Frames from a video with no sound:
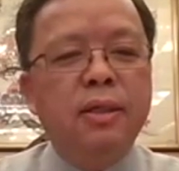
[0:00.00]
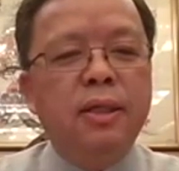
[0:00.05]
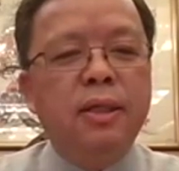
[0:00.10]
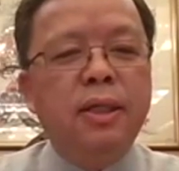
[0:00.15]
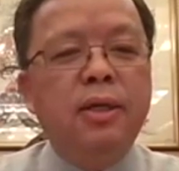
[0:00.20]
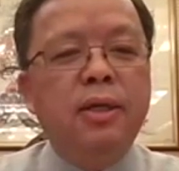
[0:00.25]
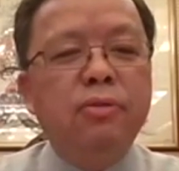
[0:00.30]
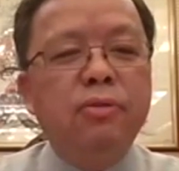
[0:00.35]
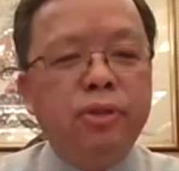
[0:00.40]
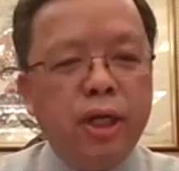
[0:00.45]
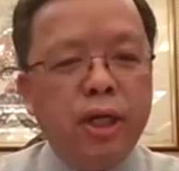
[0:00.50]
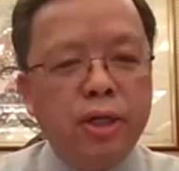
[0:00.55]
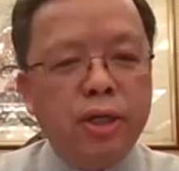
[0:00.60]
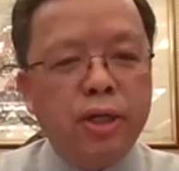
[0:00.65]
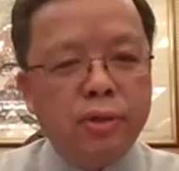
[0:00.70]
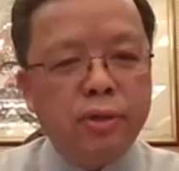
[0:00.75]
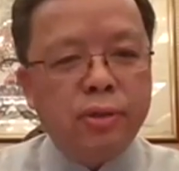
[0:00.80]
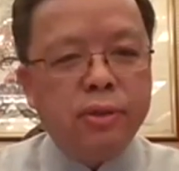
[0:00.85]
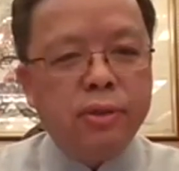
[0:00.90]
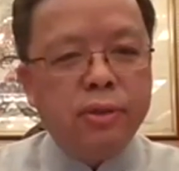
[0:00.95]

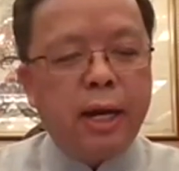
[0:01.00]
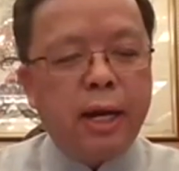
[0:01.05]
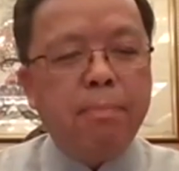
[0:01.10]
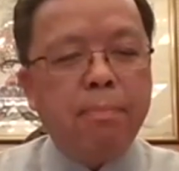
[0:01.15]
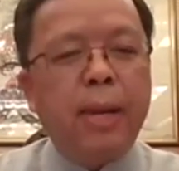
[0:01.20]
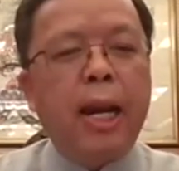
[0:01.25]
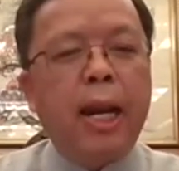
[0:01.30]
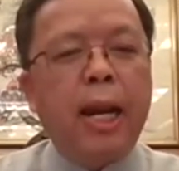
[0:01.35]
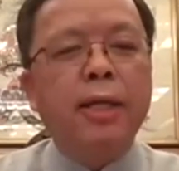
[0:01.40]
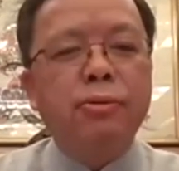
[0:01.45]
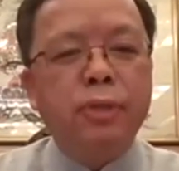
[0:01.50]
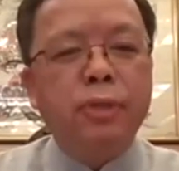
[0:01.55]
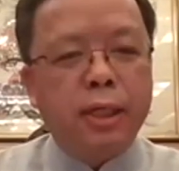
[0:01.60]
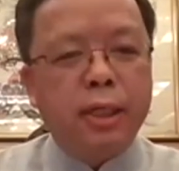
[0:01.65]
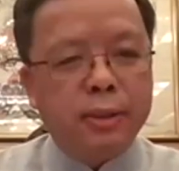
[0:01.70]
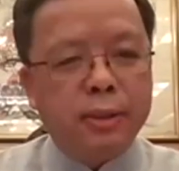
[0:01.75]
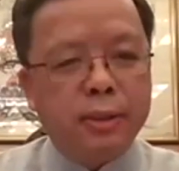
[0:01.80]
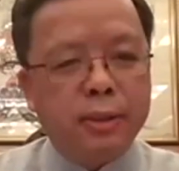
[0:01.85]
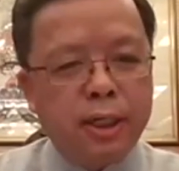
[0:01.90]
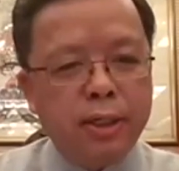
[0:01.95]
negotiations and bilateral
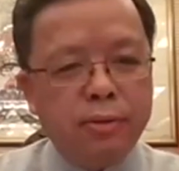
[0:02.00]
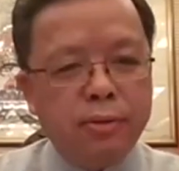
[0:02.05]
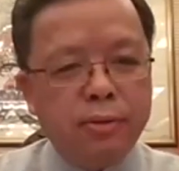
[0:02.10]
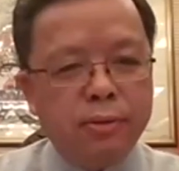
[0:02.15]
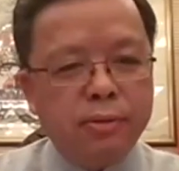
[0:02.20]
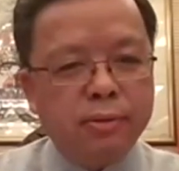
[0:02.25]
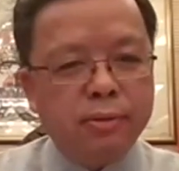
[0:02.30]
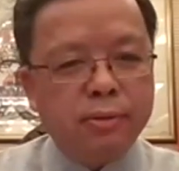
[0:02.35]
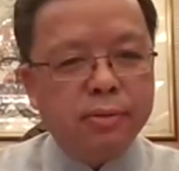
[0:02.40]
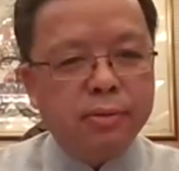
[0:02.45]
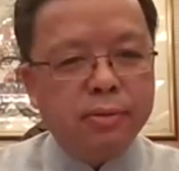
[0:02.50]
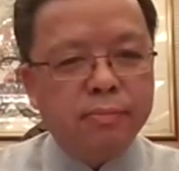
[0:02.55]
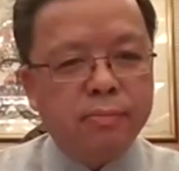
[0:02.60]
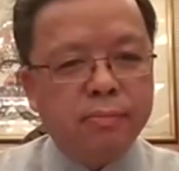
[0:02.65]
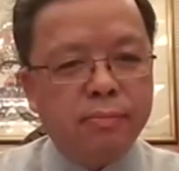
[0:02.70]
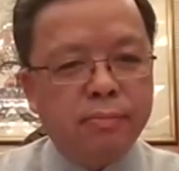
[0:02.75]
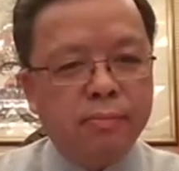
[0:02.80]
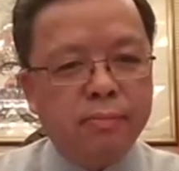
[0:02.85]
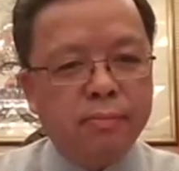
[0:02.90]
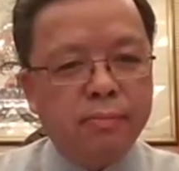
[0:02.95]
consultations.
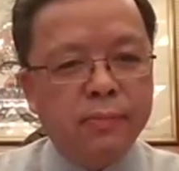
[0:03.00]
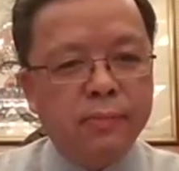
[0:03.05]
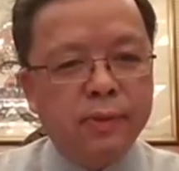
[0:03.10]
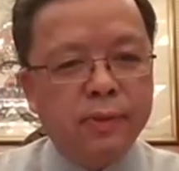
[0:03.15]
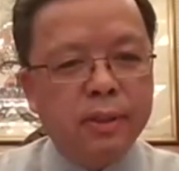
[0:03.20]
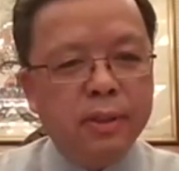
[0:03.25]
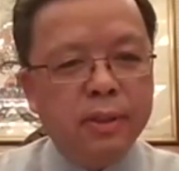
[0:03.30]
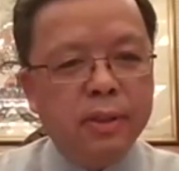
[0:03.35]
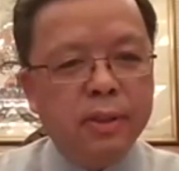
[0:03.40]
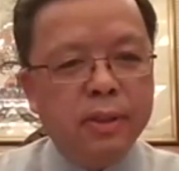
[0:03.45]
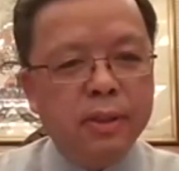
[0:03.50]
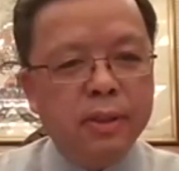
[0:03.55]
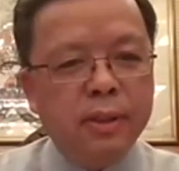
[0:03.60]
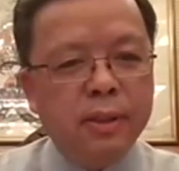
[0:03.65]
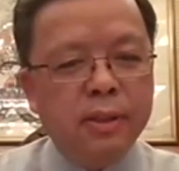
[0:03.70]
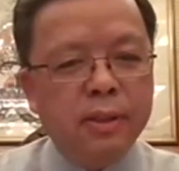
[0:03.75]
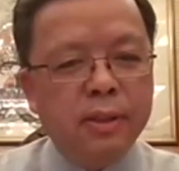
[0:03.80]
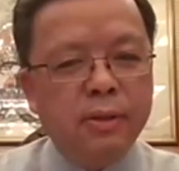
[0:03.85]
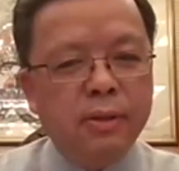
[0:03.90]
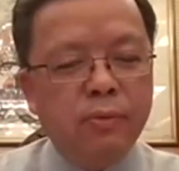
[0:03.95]

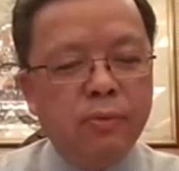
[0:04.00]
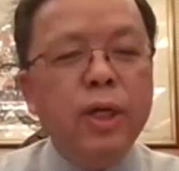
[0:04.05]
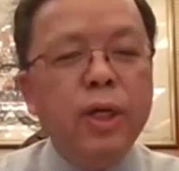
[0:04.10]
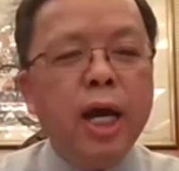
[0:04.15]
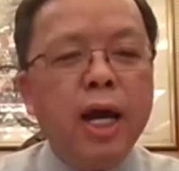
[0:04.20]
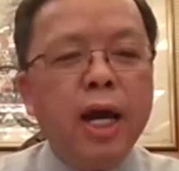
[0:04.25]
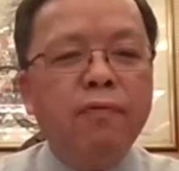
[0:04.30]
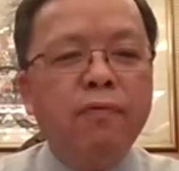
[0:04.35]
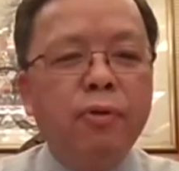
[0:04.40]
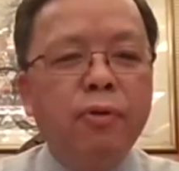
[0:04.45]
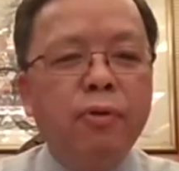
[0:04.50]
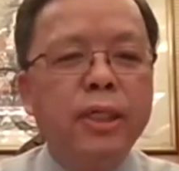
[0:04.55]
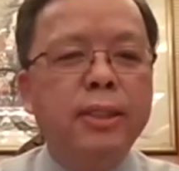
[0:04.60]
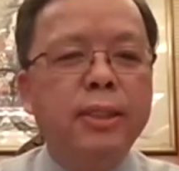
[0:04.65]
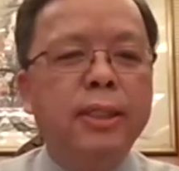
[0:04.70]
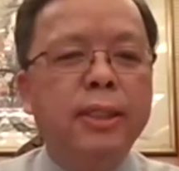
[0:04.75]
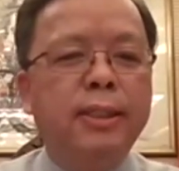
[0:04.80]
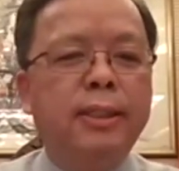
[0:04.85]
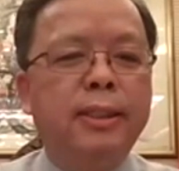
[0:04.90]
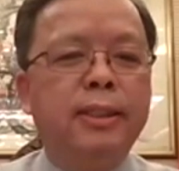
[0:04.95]
We have
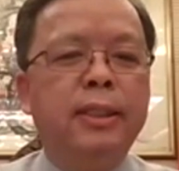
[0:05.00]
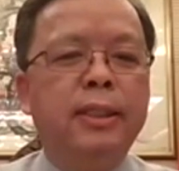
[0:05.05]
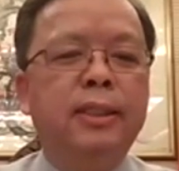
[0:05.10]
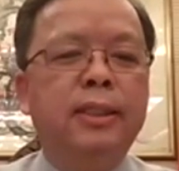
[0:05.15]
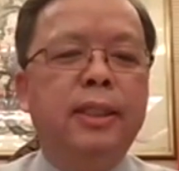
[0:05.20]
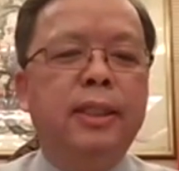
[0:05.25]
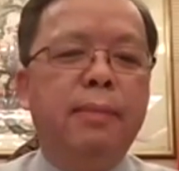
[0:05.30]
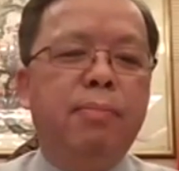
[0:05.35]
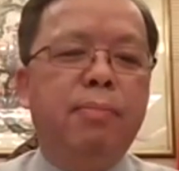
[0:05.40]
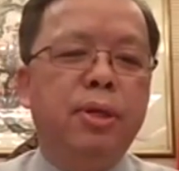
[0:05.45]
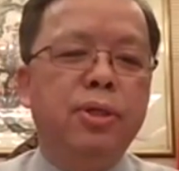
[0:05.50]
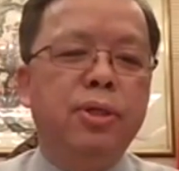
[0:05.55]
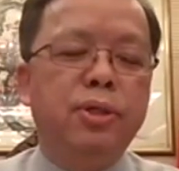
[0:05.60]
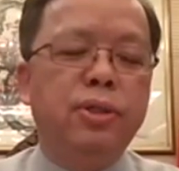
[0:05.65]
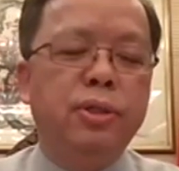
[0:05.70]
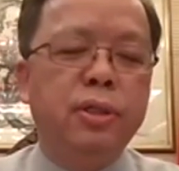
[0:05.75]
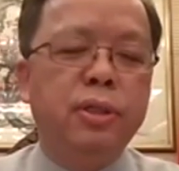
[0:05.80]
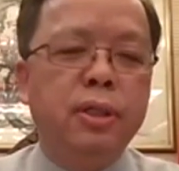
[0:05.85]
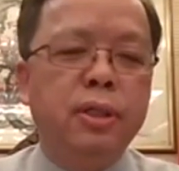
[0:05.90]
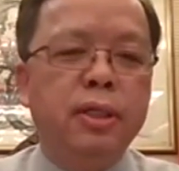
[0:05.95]
already
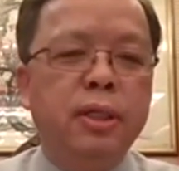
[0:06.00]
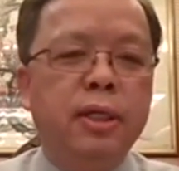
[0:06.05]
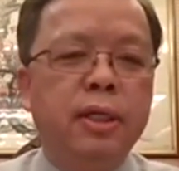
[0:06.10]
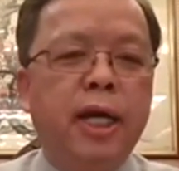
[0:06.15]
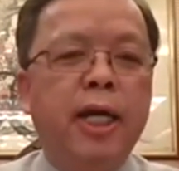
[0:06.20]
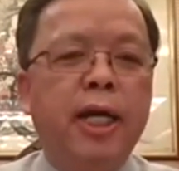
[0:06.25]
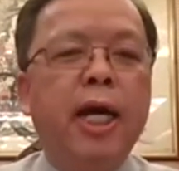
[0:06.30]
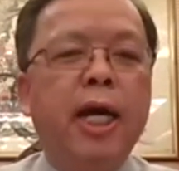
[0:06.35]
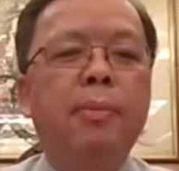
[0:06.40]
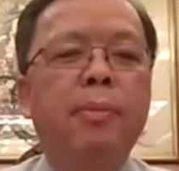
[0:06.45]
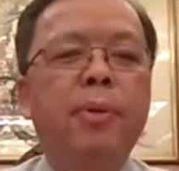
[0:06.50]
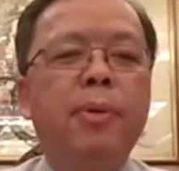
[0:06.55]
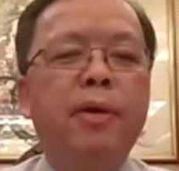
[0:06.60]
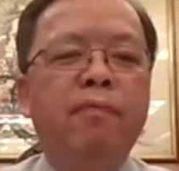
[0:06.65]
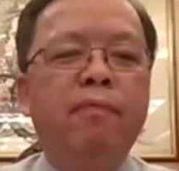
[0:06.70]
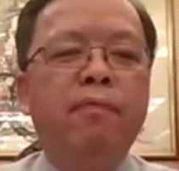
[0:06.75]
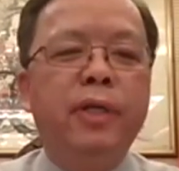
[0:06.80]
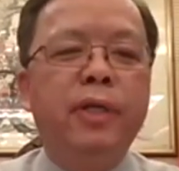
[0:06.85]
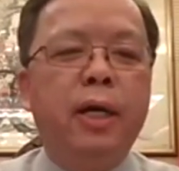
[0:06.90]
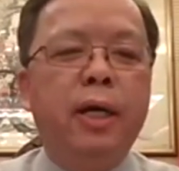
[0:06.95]
established a couple
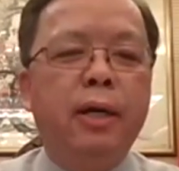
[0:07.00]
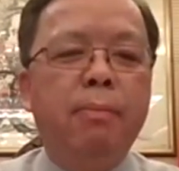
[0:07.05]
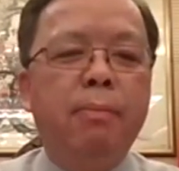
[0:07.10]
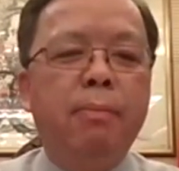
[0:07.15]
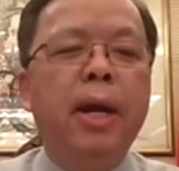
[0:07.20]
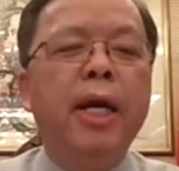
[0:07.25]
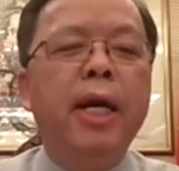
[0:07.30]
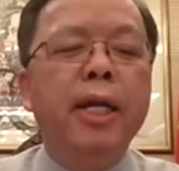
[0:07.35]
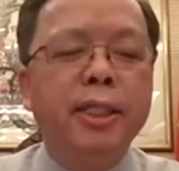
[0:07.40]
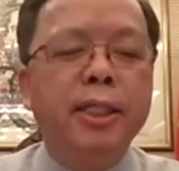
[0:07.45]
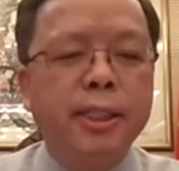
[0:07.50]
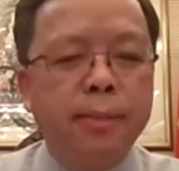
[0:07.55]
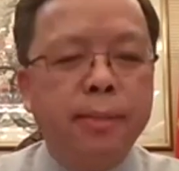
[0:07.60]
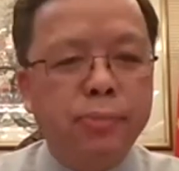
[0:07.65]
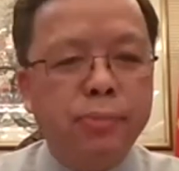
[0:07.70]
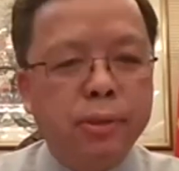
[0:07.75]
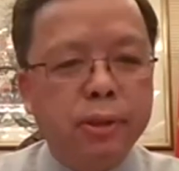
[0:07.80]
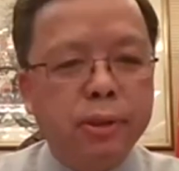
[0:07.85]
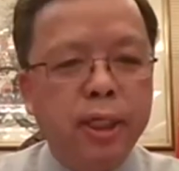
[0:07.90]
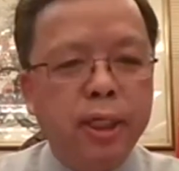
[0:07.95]
of the
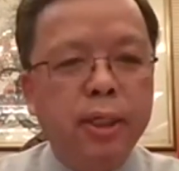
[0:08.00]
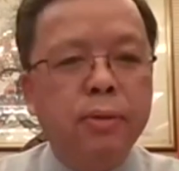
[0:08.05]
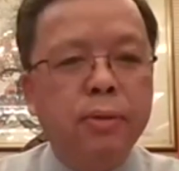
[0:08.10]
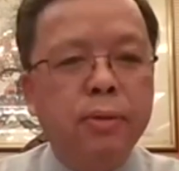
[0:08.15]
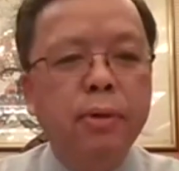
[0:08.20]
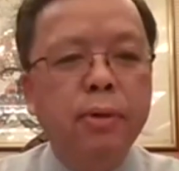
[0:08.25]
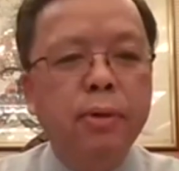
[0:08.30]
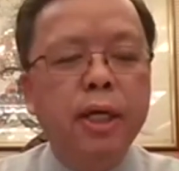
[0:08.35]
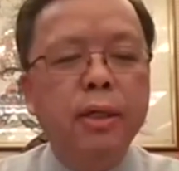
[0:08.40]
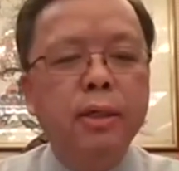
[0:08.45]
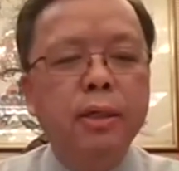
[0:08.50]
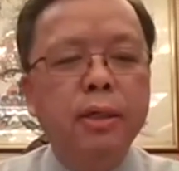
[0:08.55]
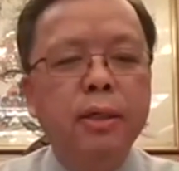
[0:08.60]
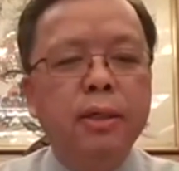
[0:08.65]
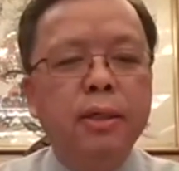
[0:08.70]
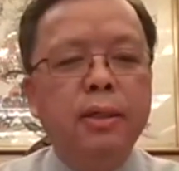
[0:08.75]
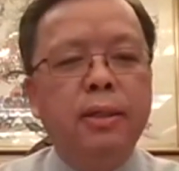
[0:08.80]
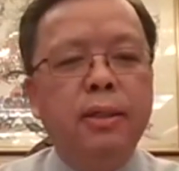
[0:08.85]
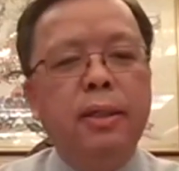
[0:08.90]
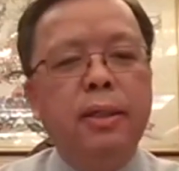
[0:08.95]
mechanisms,
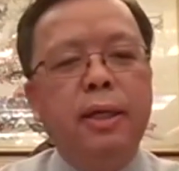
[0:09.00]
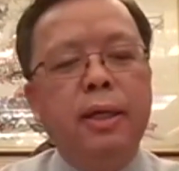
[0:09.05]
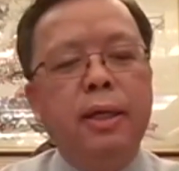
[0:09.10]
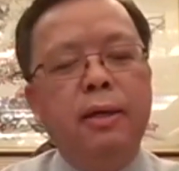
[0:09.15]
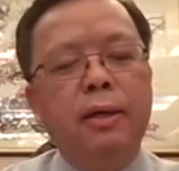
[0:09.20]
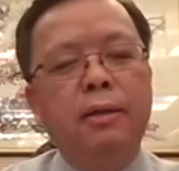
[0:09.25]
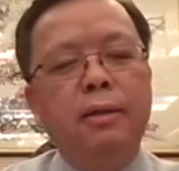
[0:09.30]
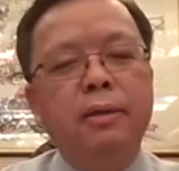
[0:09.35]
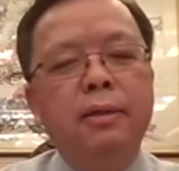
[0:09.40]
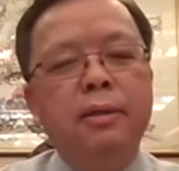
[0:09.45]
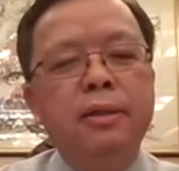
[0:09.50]
including the